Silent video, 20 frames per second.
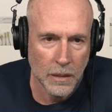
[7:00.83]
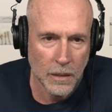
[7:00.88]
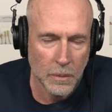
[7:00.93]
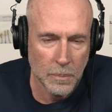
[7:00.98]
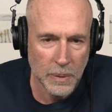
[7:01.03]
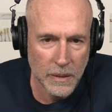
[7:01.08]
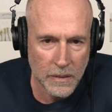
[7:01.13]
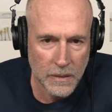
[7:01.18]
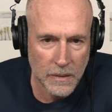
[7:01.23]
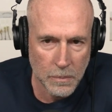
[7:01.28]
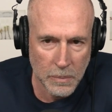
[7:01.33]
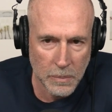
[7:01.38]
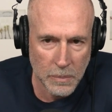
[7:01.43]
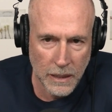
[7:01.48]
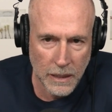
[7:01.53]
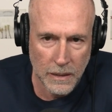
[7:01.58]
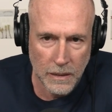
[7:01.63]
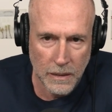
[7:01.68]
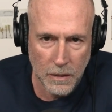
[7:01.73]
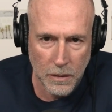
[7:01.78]
hope he's the
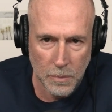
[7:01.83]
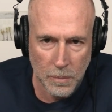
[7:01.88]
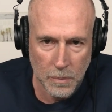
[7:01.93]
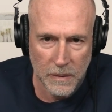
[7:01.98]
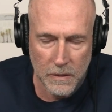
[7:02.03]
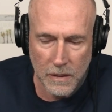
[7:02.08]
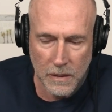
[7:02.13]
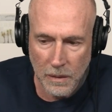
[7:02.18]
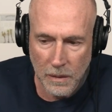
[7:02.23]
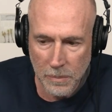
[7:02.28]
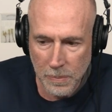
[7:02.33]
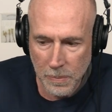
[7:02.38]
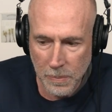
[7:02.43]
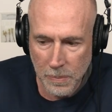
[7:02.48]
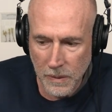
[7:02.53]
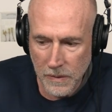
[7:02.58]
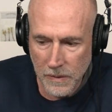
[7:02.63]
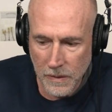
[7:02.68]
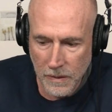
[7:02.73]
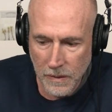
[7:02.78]
man. I hope he's Times
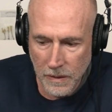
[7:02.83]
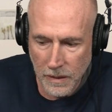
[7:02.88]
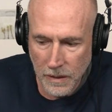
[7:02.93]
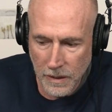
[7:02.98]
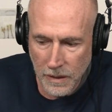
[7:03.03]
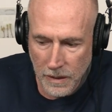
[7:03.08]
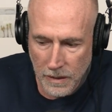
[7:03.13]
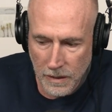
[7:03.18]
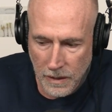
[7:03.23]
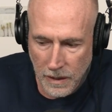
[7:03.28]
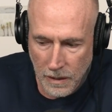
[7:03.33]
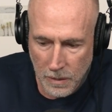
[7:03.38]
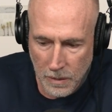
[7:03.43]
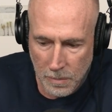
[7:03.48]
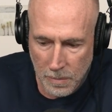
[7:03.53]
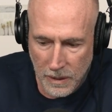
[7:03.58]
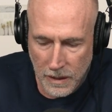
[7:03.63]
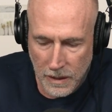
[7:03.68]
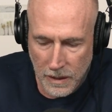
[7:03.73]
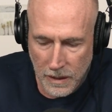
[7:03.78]
Person of the Year. That would
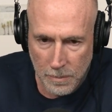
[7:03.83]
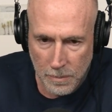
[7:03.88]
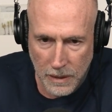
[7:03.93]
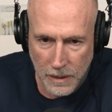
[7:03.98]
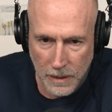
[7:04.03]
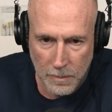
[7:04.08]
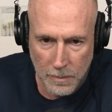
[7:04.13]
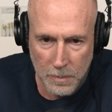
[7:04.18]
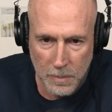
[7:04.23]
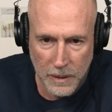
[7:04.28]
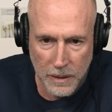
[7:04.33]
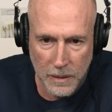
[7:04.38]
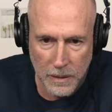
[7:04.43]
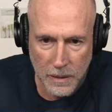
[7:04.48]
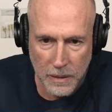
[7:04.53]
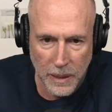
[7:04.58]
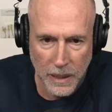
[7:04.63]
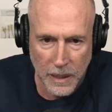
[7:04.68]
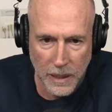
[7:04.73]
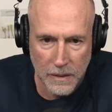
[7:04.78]
be probably the
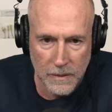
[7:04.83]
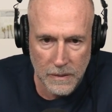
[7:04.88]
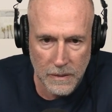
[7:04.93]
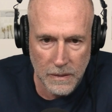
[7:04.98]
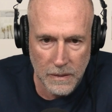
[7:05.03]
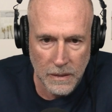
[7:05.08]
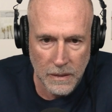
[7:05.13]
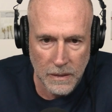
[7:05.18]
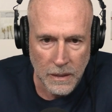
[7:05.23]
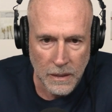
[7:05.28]
best